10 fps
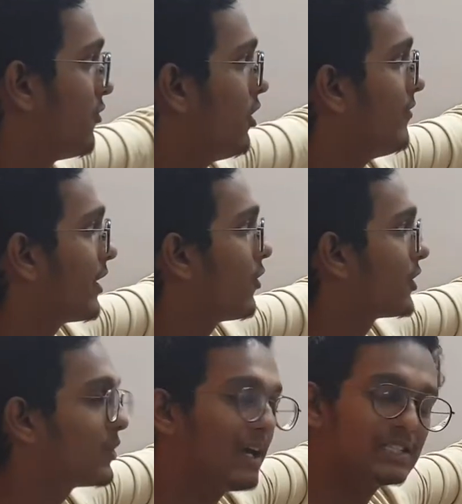of all, we are
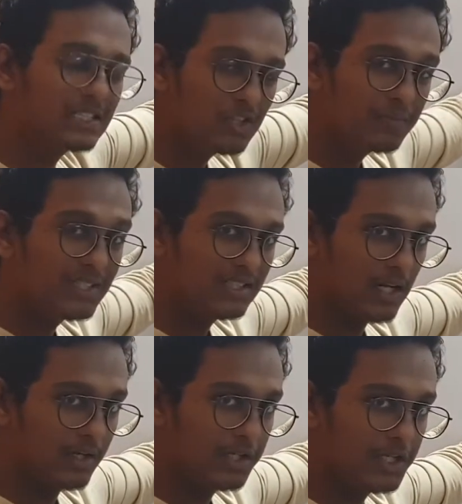going to assume this
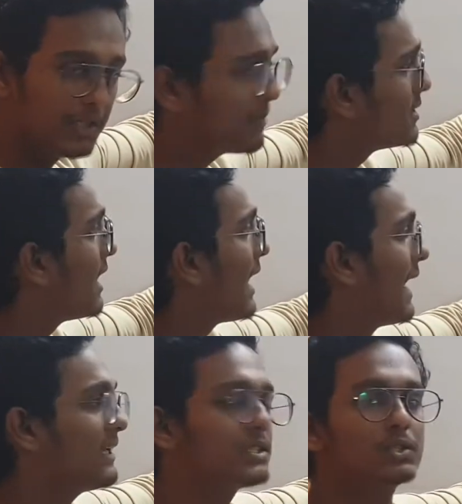condition
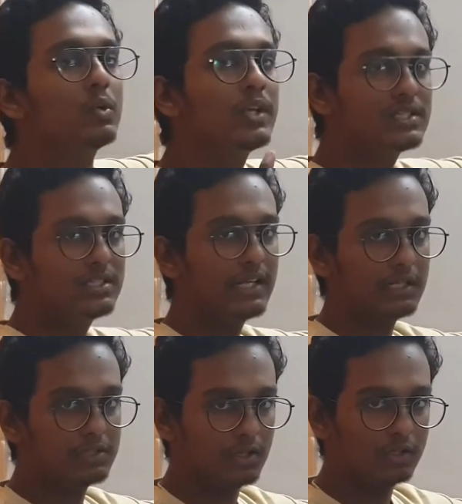as soon as an
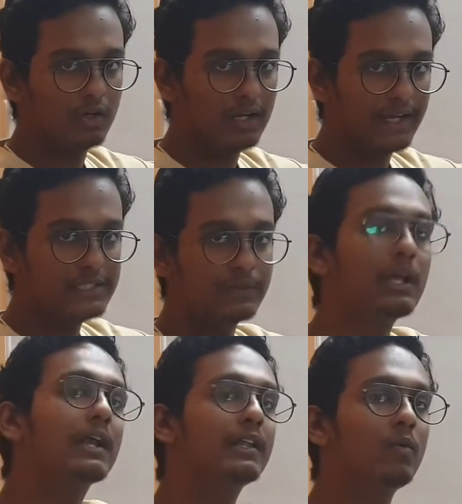electron collides with
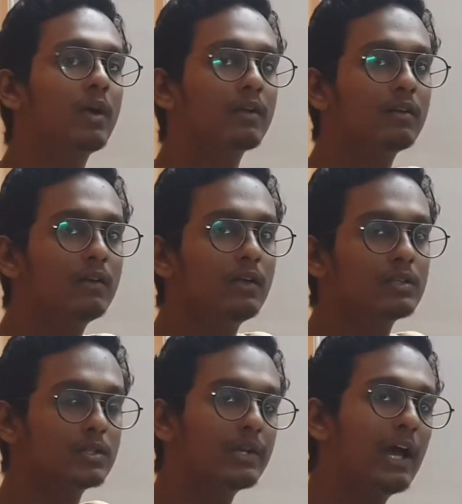another one.
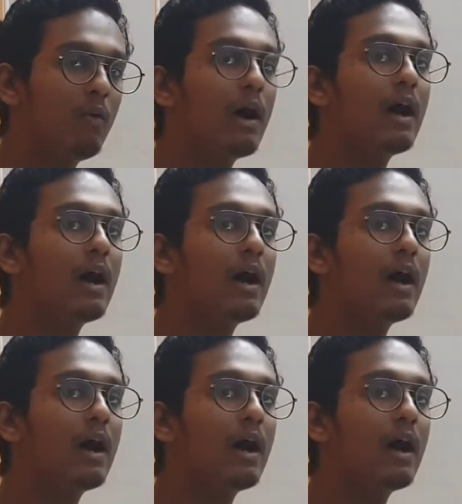So now